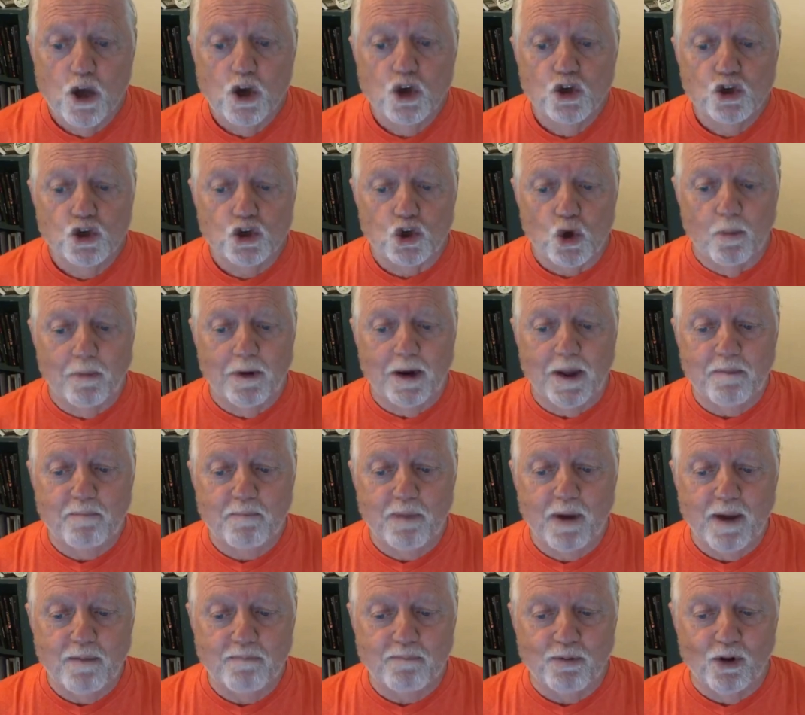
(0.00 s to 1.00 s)
So many
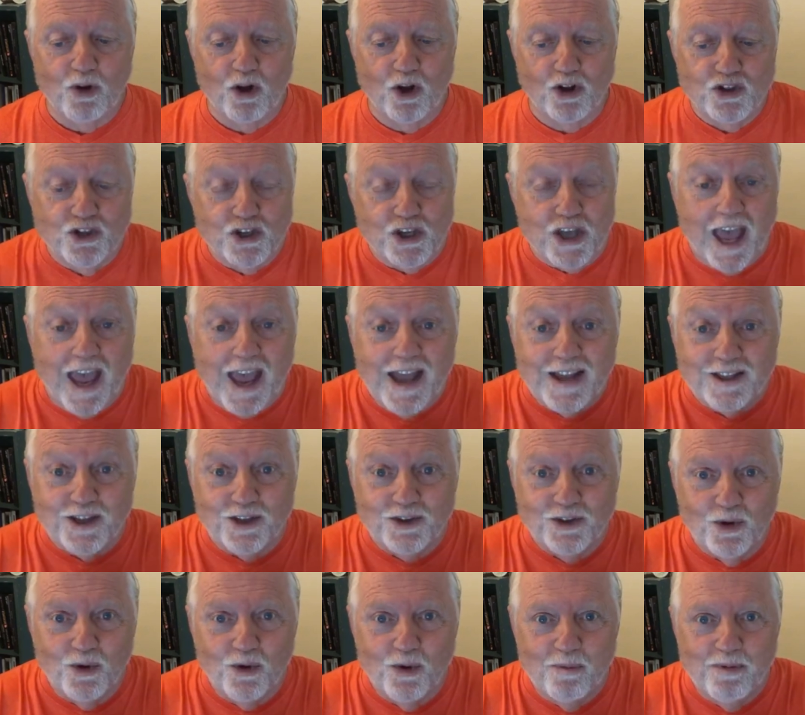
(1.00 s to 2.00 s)
people are scared to
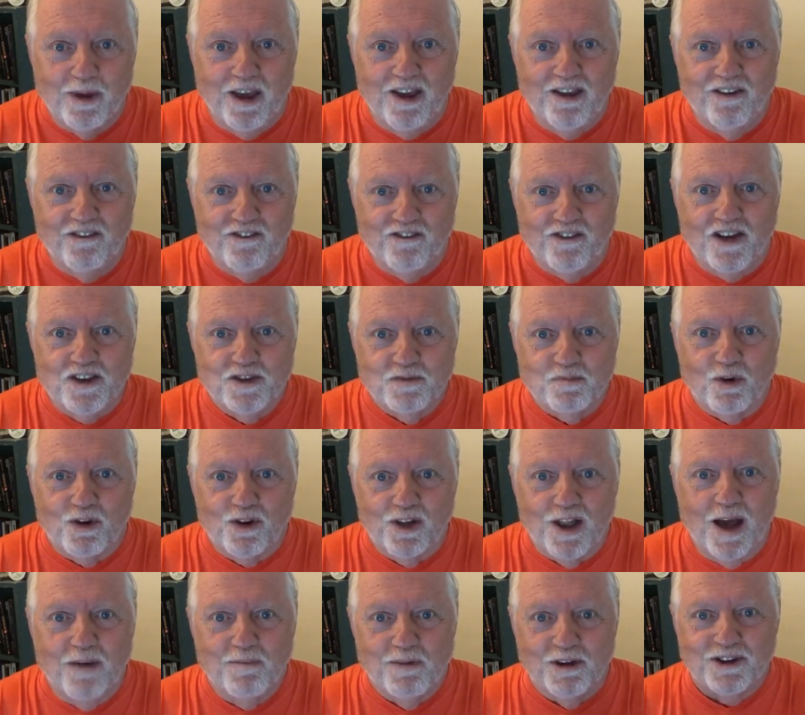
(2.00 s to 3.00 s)
do a Facebook
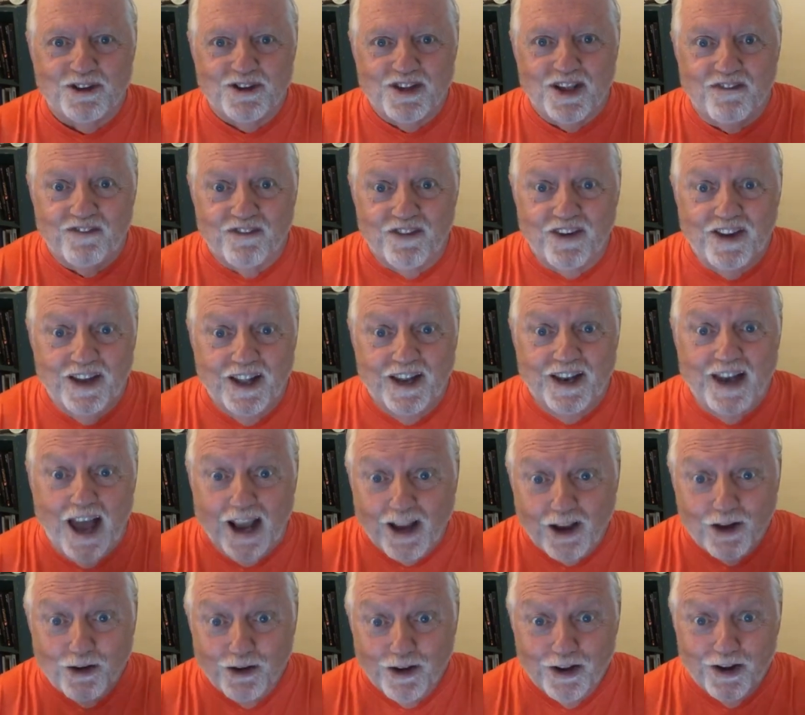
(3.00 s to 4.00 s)
Live because they fear they're
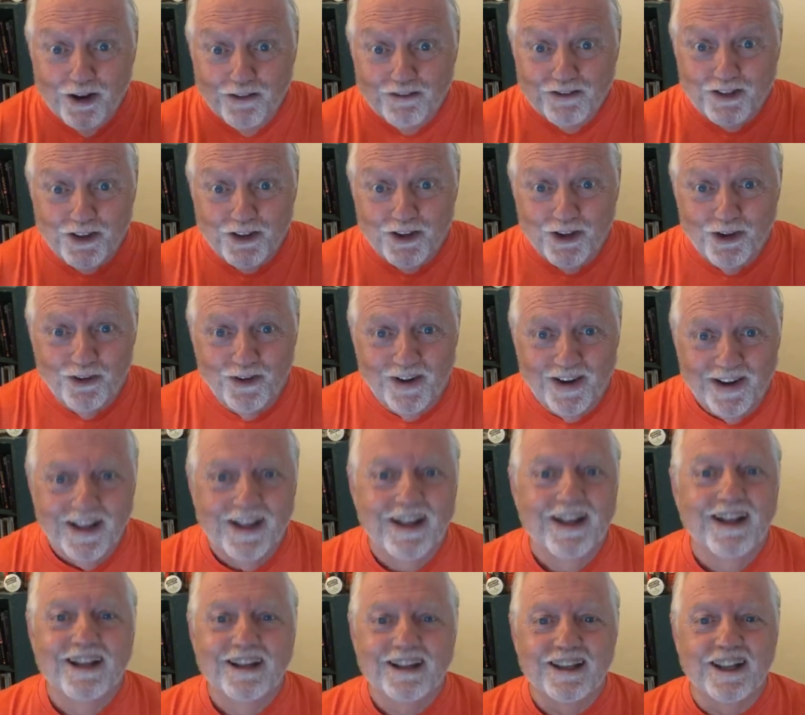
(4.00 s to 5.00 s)
not good enough to do it.
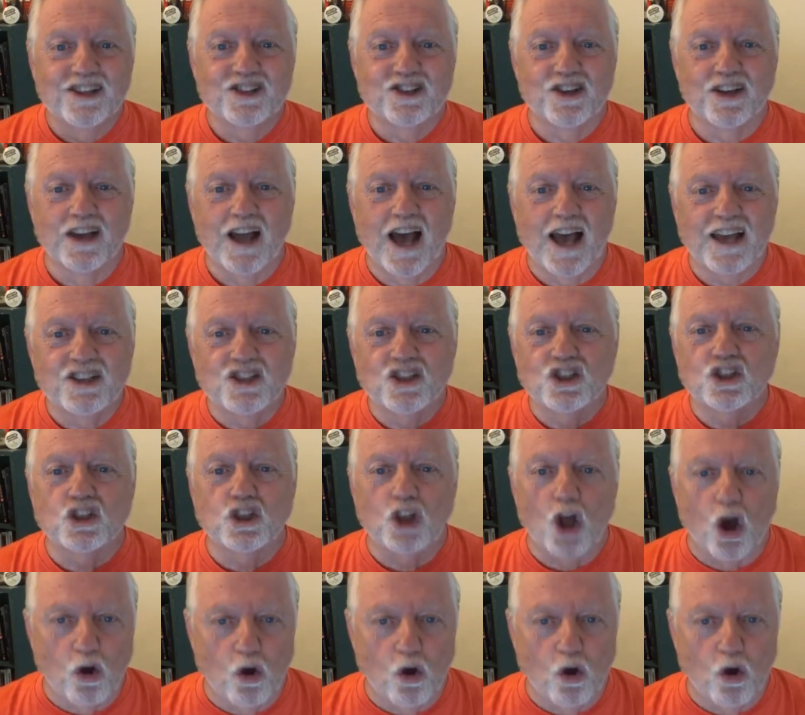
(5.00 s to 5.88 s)
Listen, I stunk